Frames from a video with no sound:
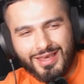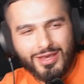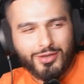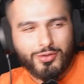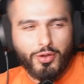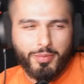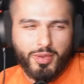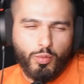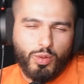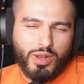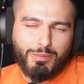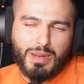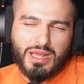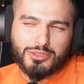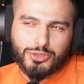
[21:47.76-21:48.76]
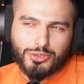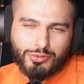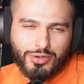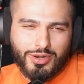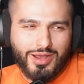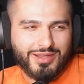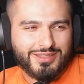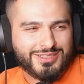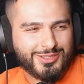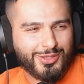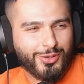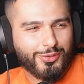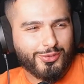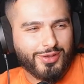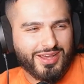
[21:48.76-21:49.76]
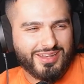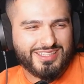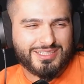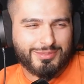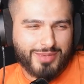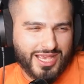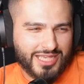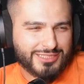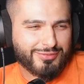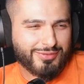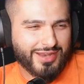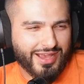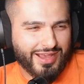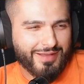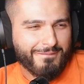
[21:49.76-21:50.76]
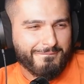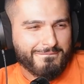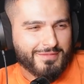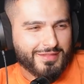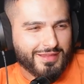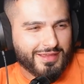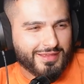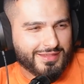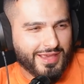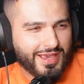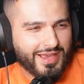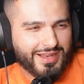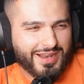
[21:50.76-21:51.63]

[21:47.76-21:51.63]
Got a bit of whiplash, Your Honor. So I need some cash for that. Yeah.